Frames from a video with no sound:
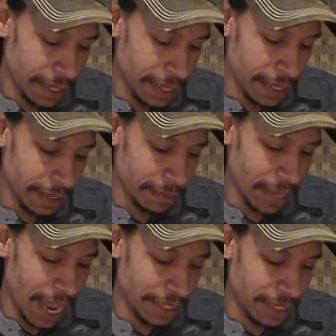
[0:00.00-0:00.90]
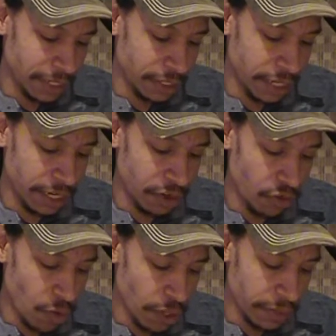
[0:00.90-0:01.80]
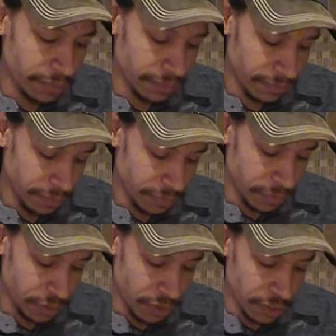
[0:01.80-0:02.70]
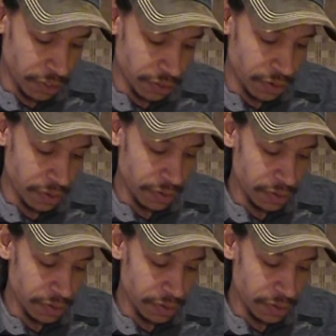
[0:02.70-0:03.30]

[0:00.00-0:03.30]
Um, casting and jigging and trolling. So this is good.